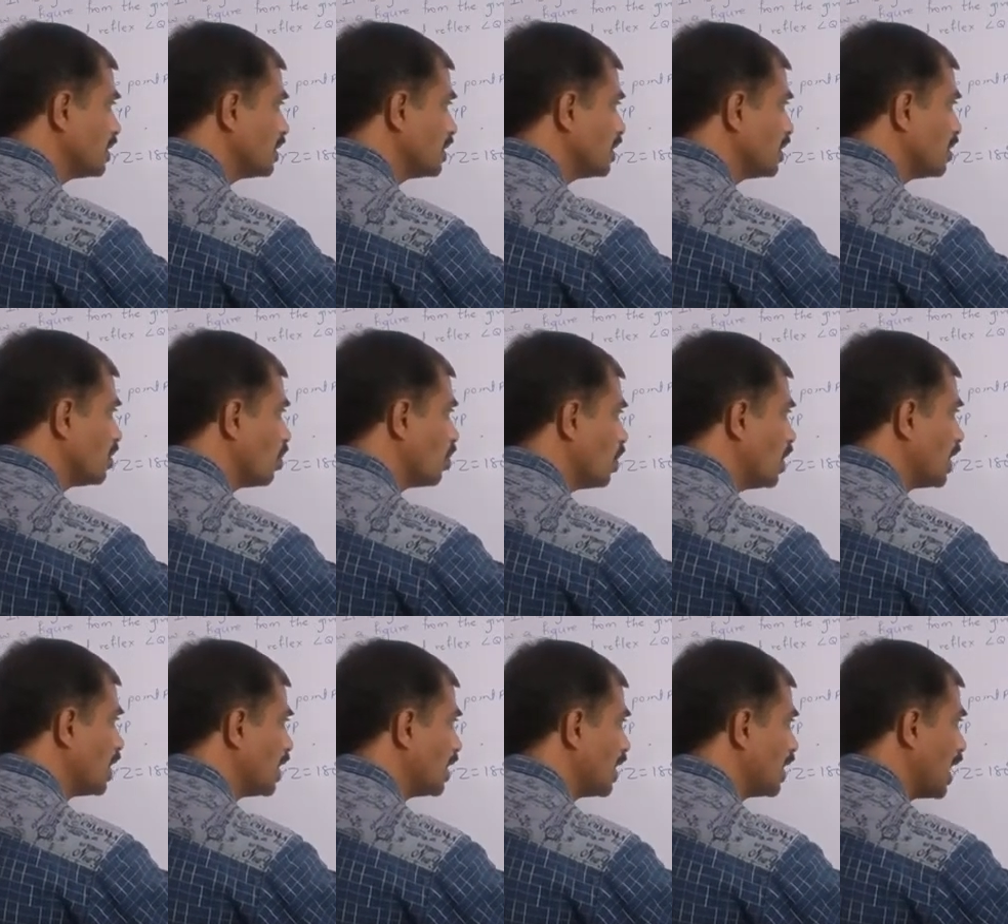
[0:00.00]

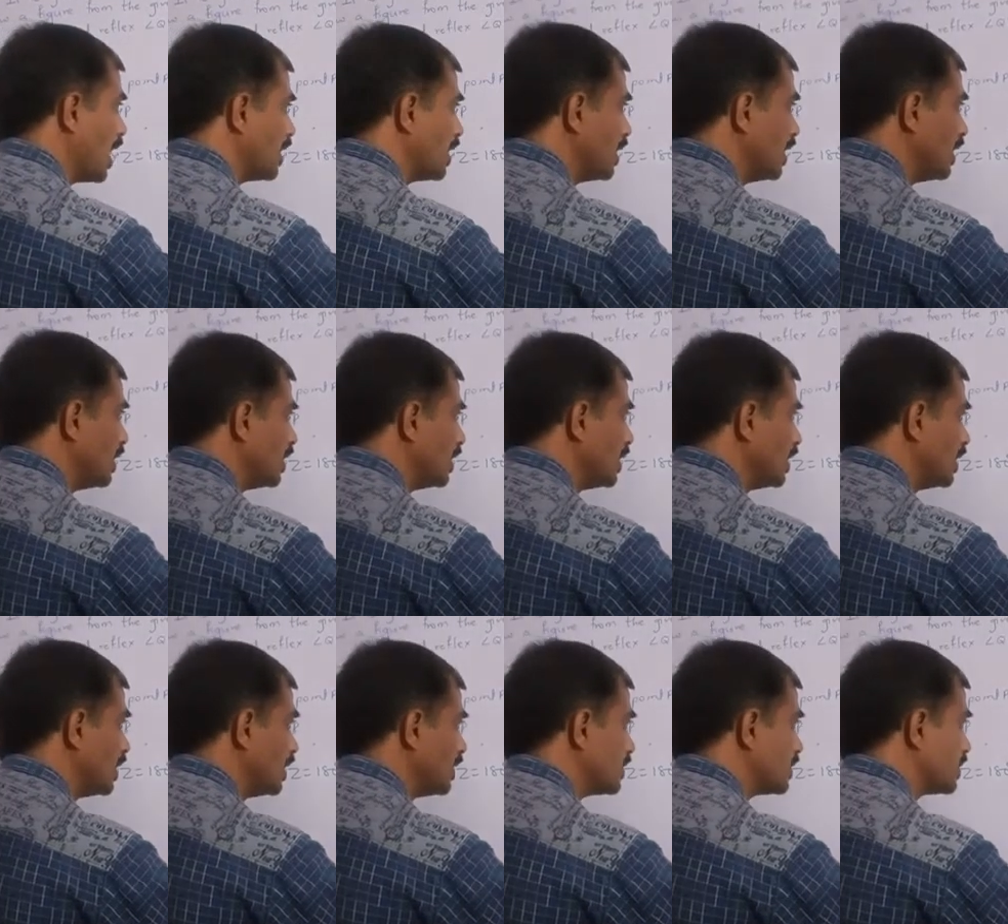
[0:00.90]
180
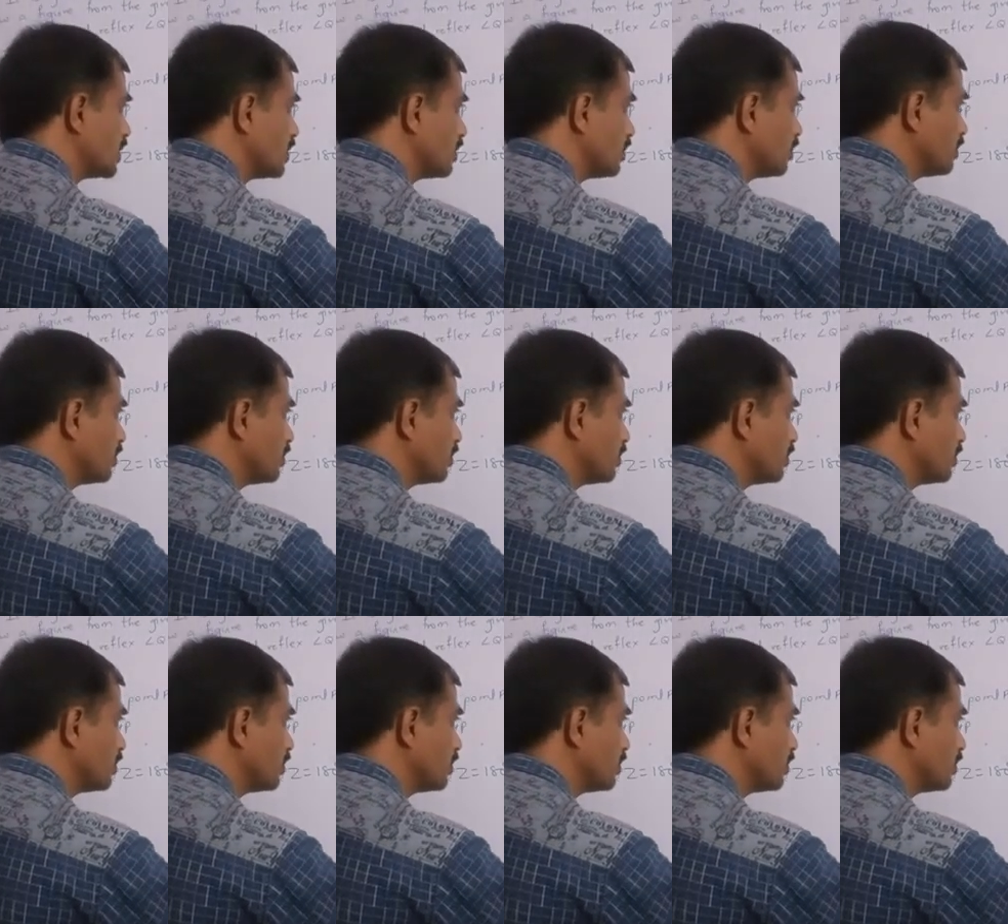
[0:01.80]
degrees.